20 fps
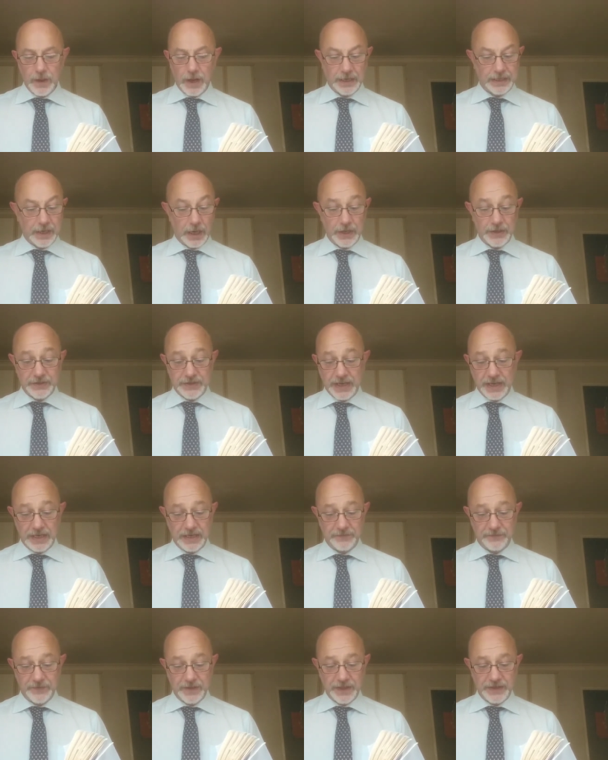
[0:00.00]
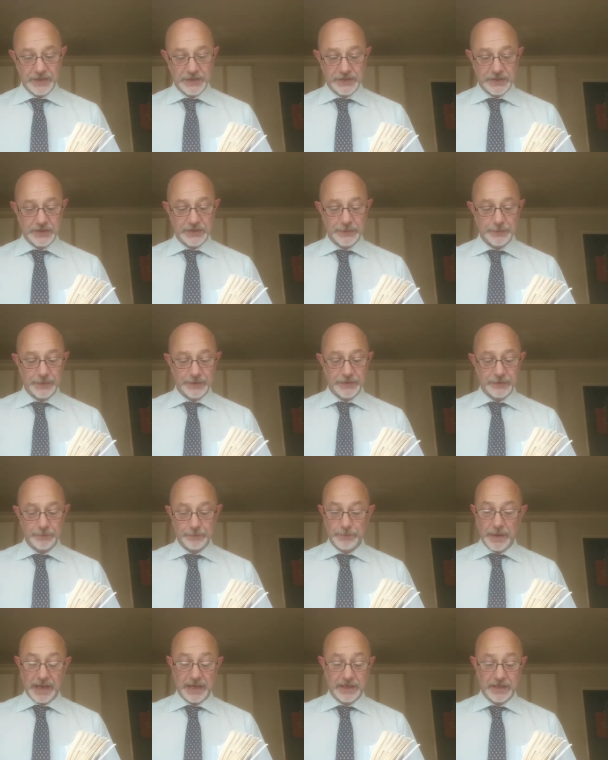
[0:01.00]
I can't tell if these are just
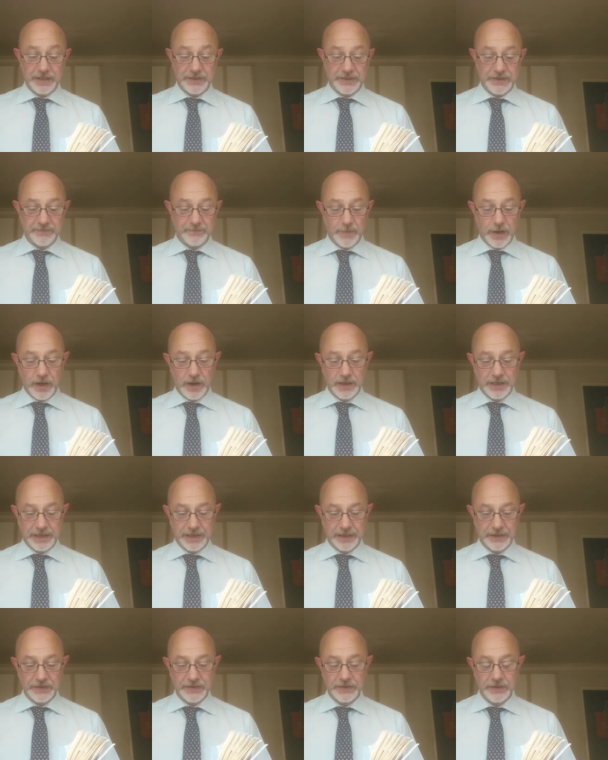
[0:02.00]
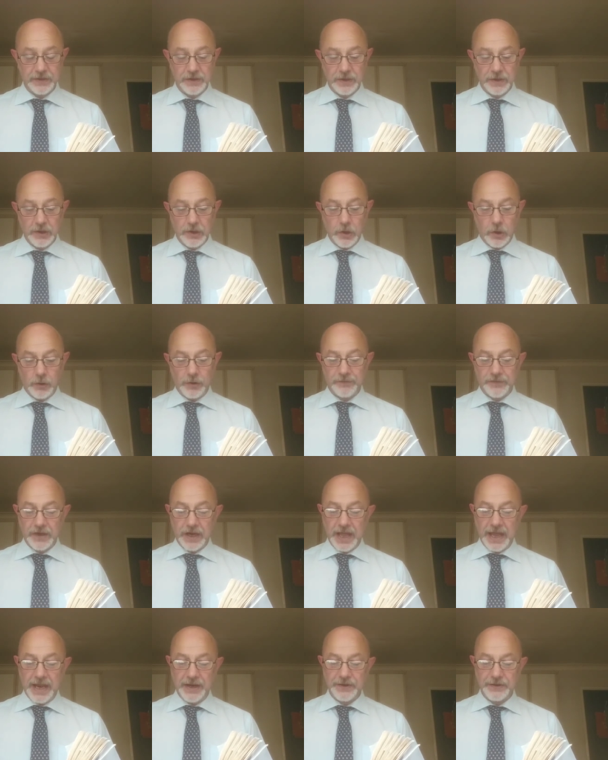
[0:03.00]
speculative markings or if the
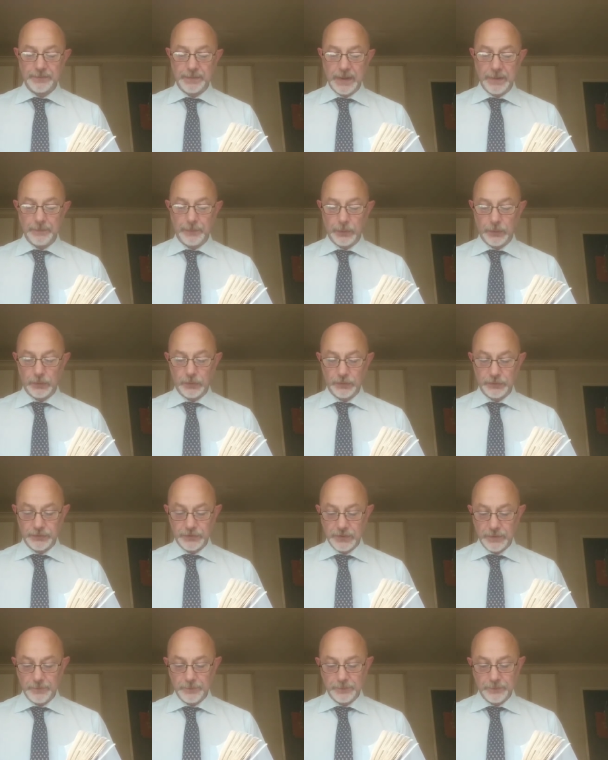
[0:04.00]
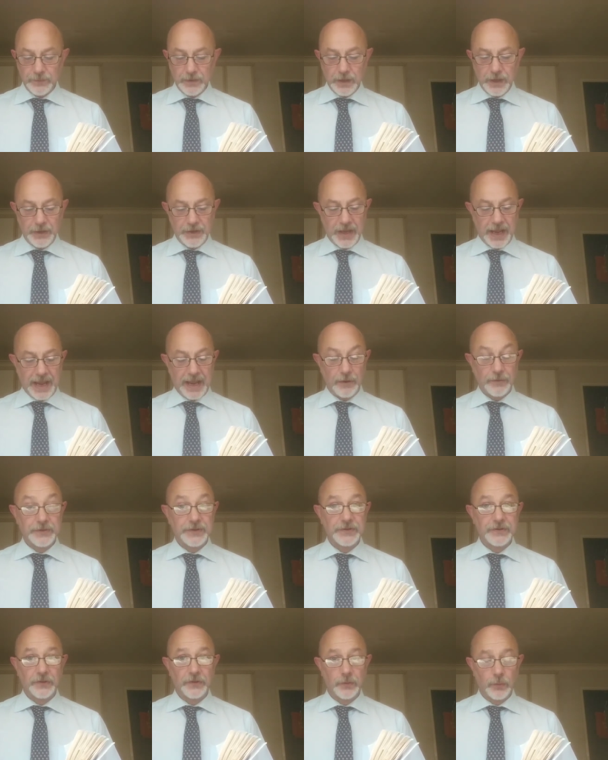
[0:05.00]
land has been bought and a
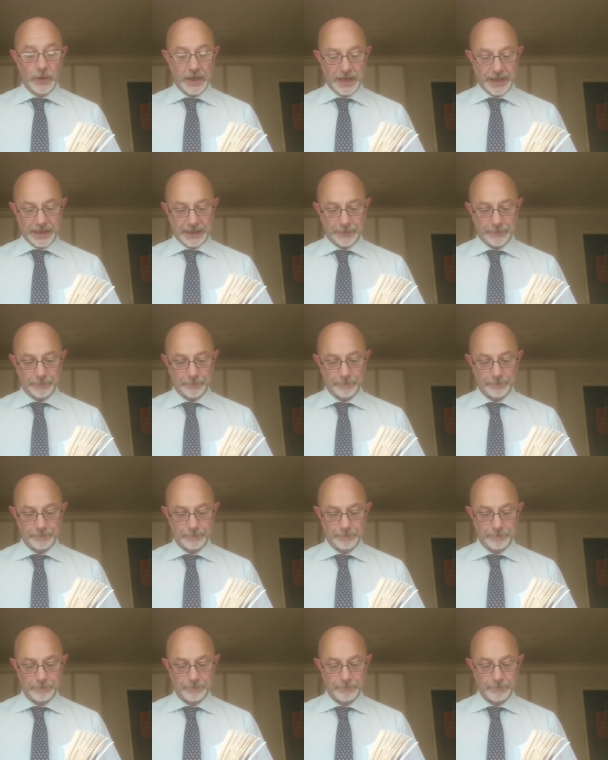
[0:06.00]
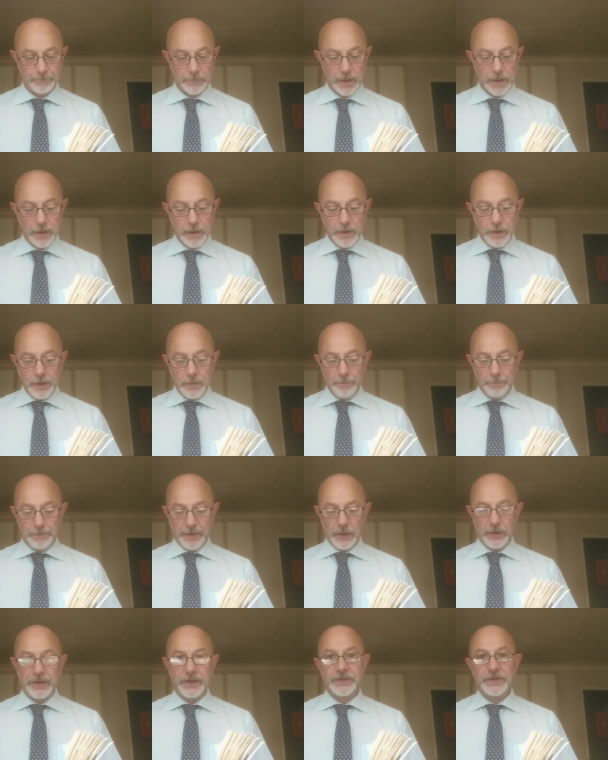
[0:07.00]
house is on the way.
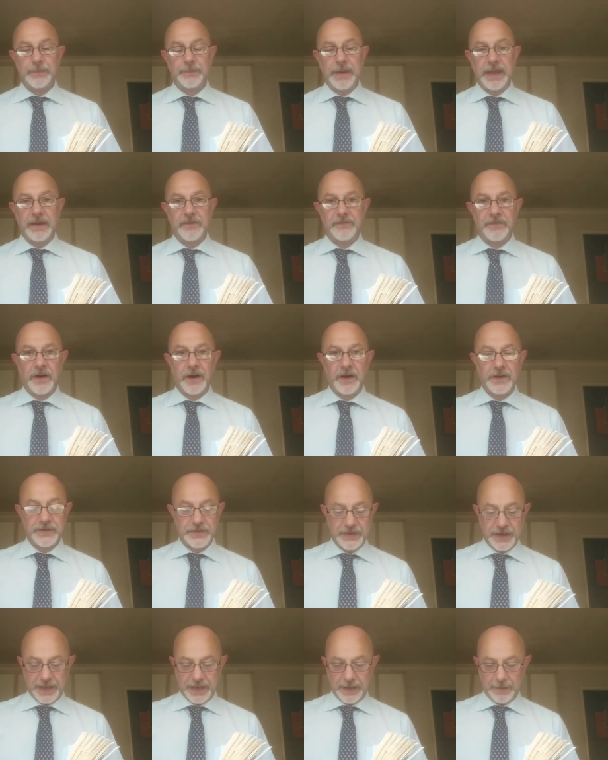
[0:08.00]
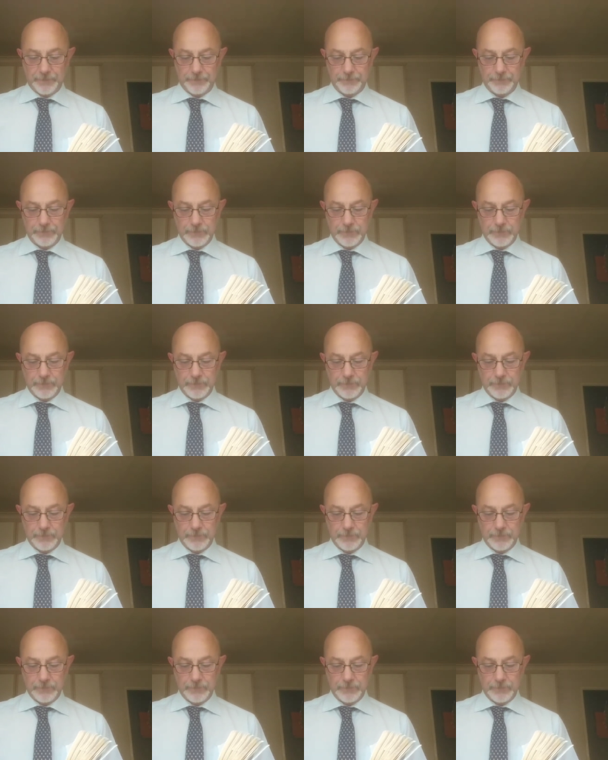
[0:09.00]
Buildings appear fast here.